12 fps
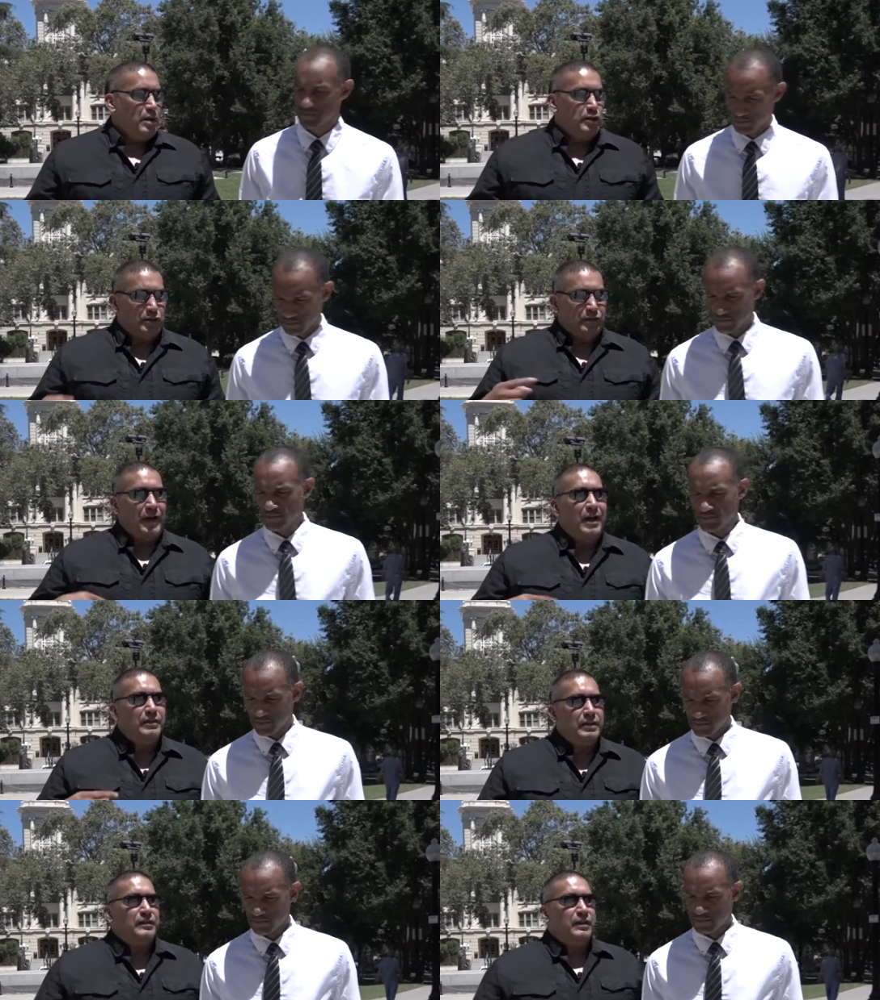
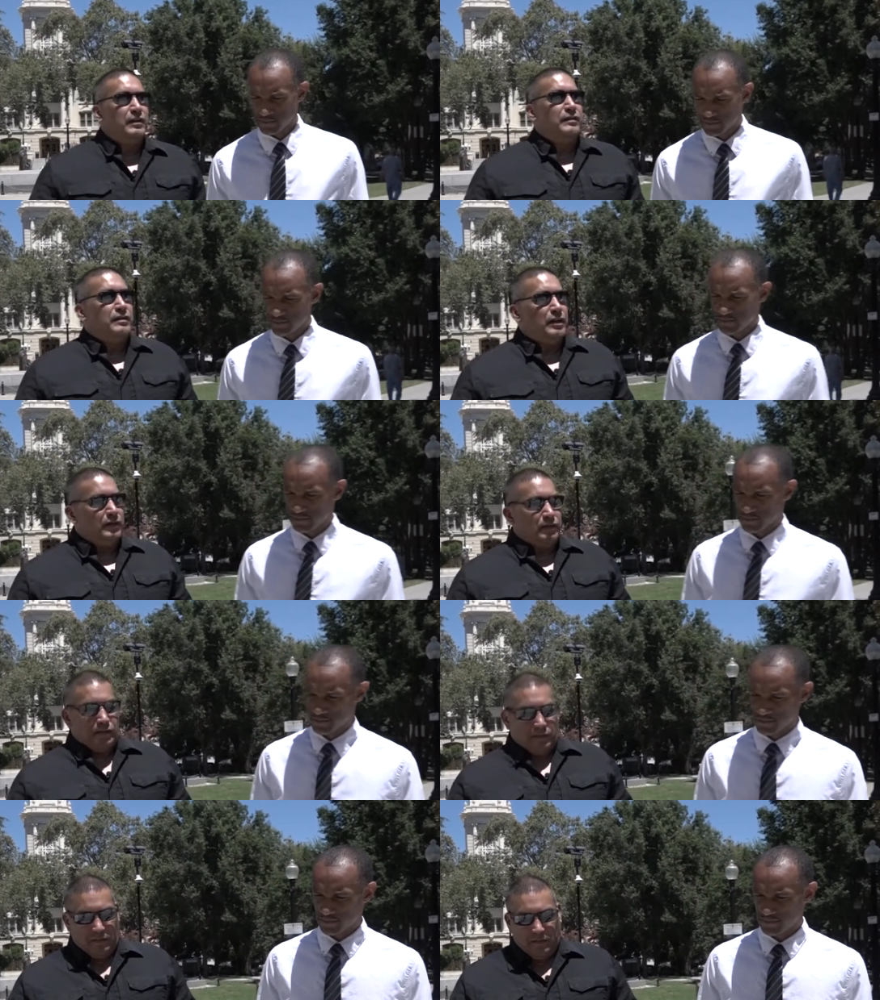Speaker 1: Surviving these
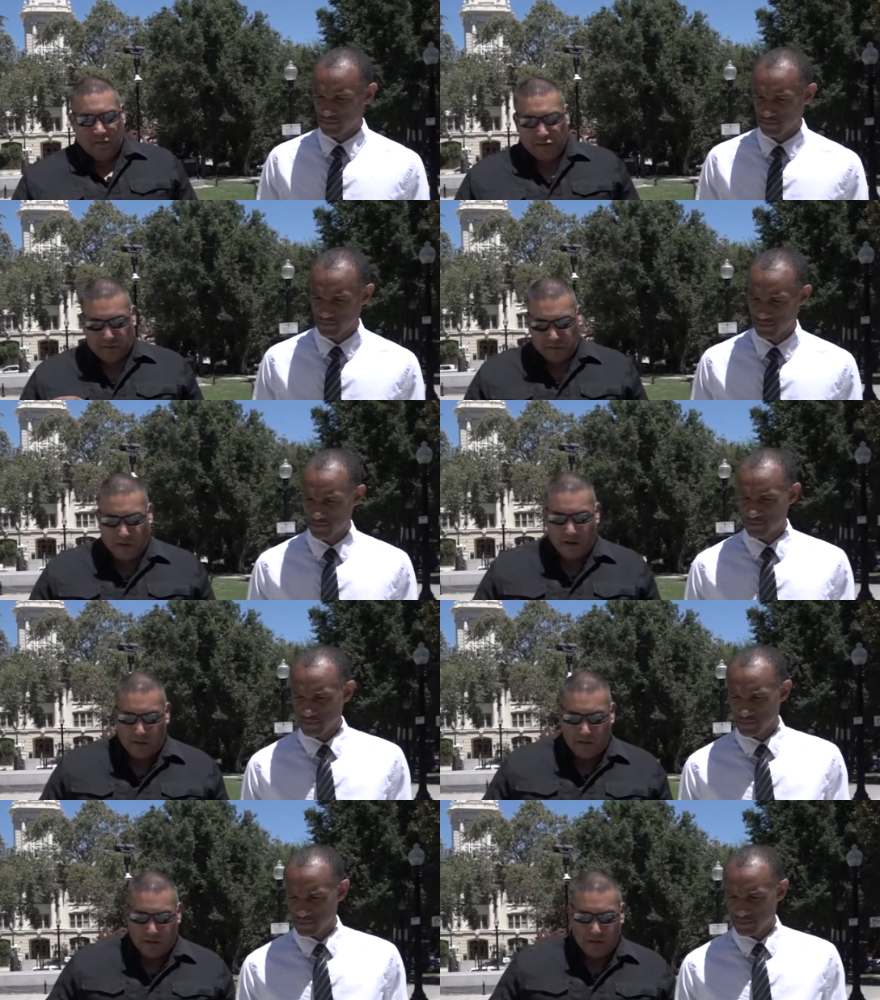incidents
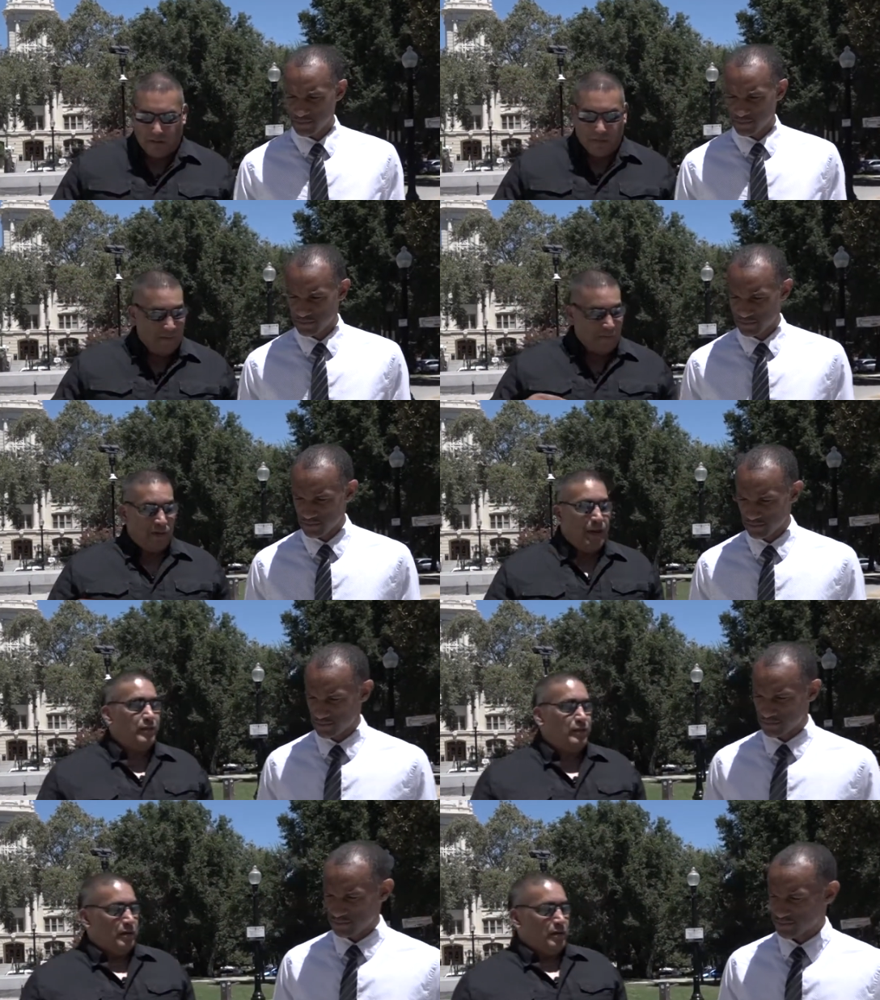start before they
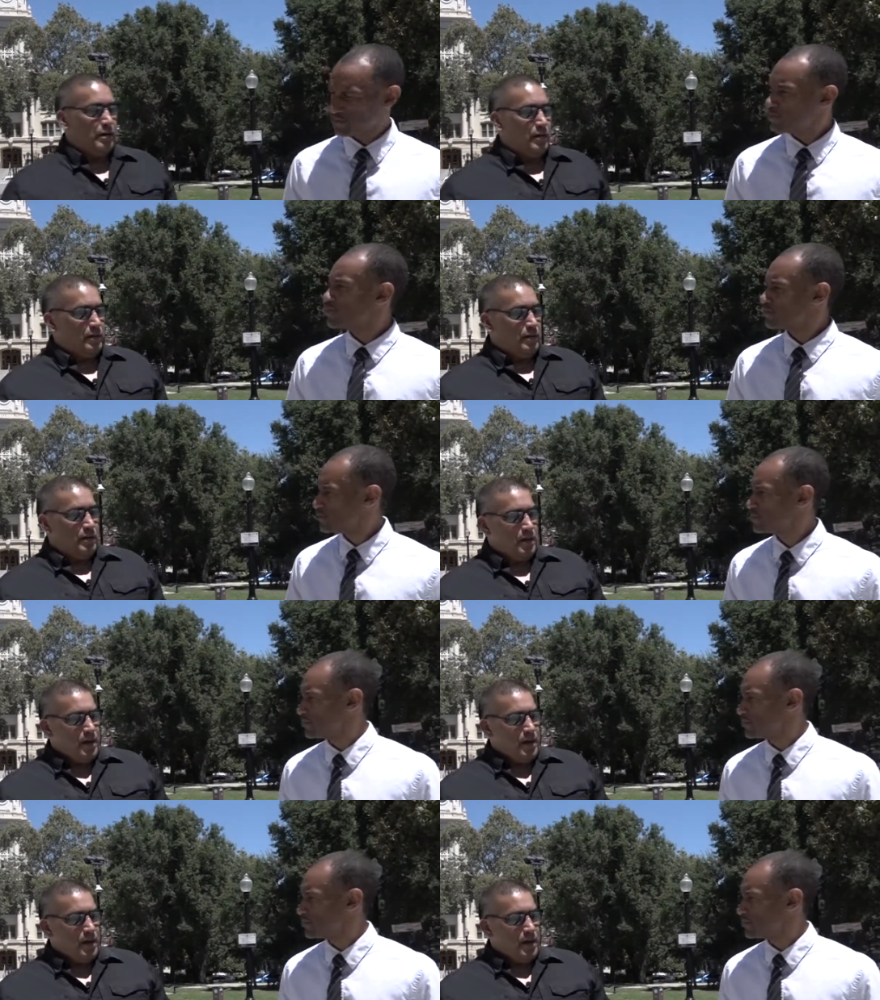ever occur.